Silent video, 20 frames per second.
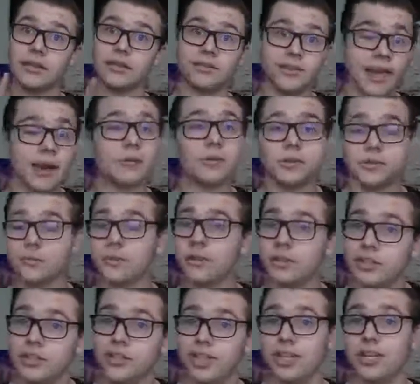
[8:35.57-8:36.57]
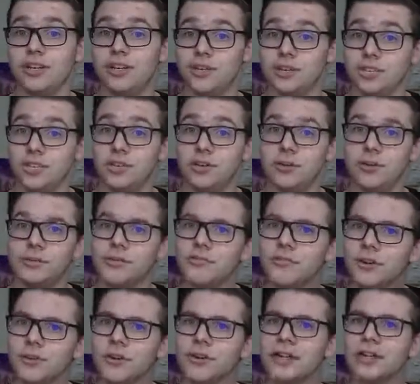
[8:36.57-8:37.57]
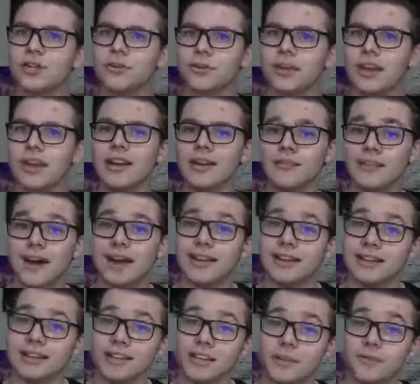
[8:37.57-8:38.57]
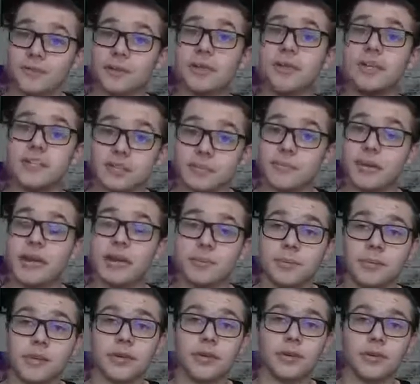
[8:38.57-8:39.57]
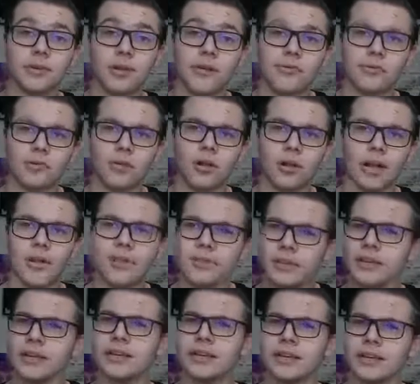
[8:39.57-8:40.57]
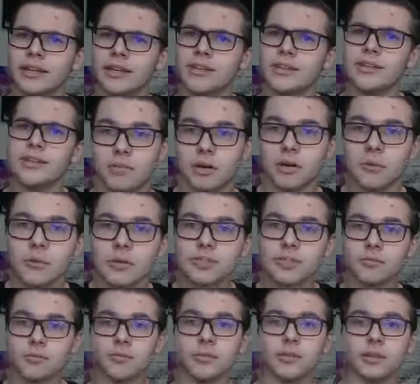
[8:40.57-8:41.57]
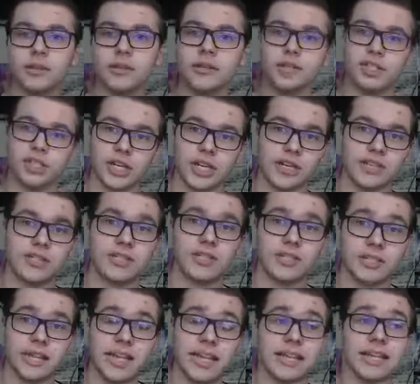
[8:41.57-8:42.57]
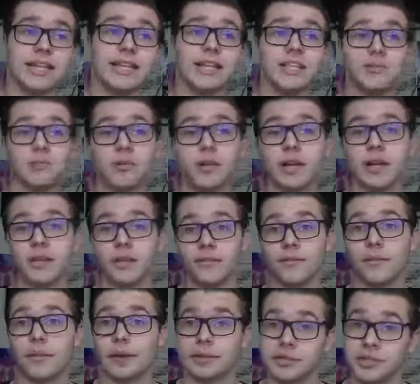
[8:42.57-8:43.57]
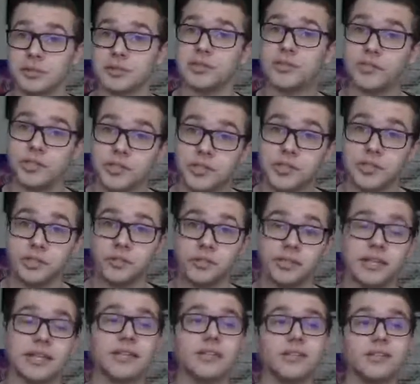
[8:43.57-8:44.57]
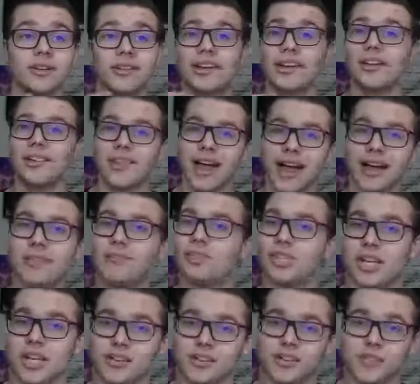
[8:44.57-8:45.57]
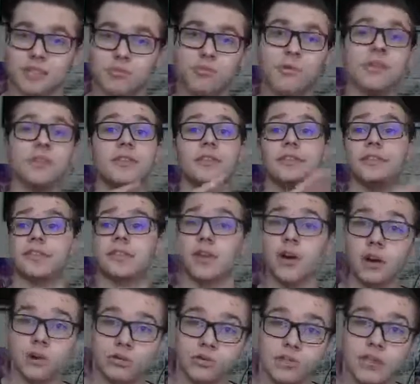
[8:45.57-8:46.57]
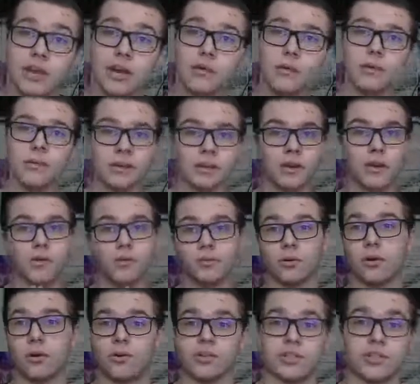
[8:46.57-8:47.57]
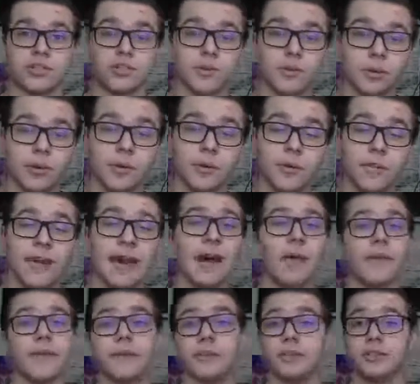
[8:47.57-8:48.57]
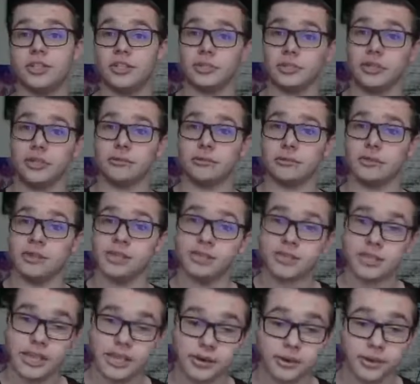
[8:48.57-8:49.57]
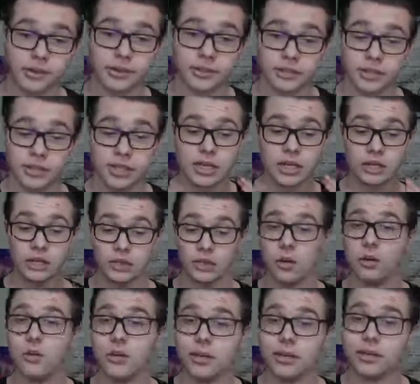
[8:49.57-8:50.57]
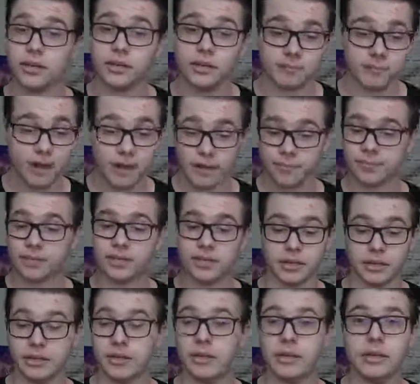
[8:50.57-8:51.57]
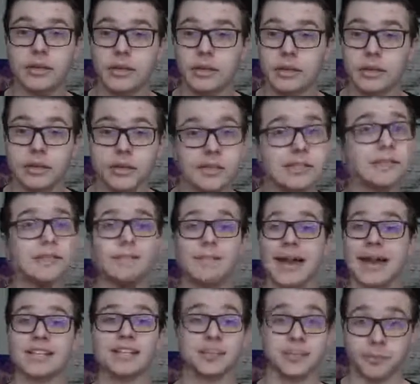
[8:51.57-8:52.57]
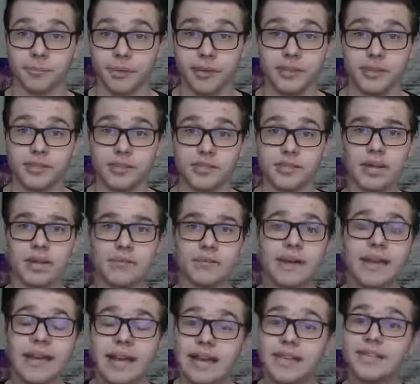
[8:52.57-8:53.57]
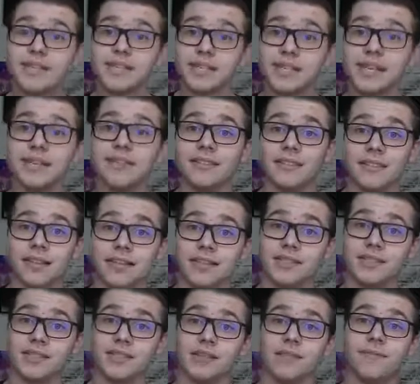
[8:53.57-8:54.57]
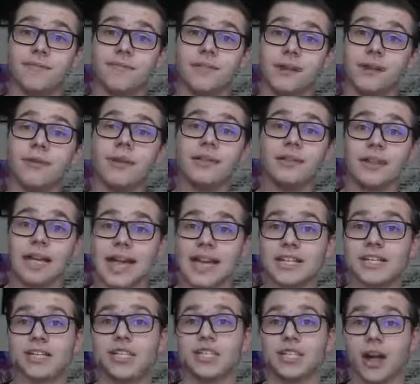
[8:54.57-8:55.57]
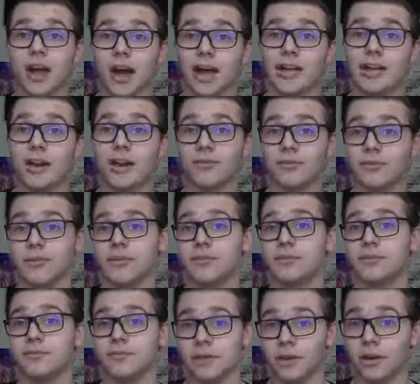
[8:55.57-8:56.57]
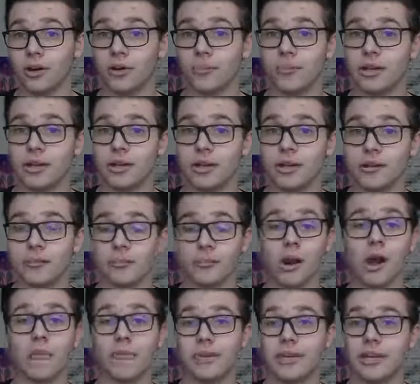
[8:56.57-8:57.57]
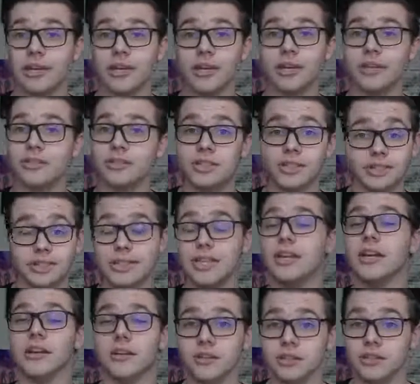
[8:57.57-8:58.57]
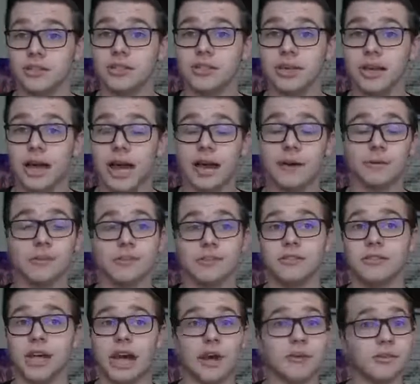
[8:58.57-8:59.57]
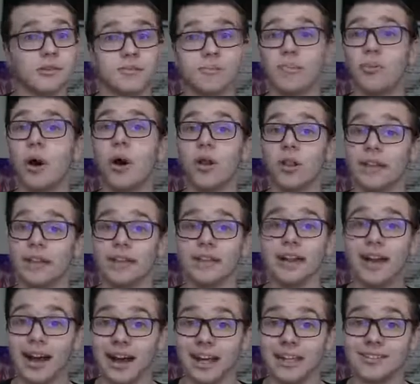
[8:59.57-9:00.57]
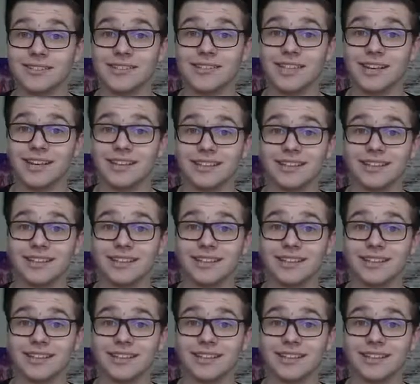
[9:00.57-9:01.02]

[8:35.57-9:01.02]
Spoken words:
That was really genius too. It was a very creative idea. If it is a made-up character after all, I think it is, but it was a really good chance to take, and that's what I love about this movie too, is that it took a lot of chances with its tones, with the overall story, with how they were dealing with these characters. Logan, in my opinion, is a masterpiece. And may I say this, the very last shot of this film brought me to tears. I was bawling, guys.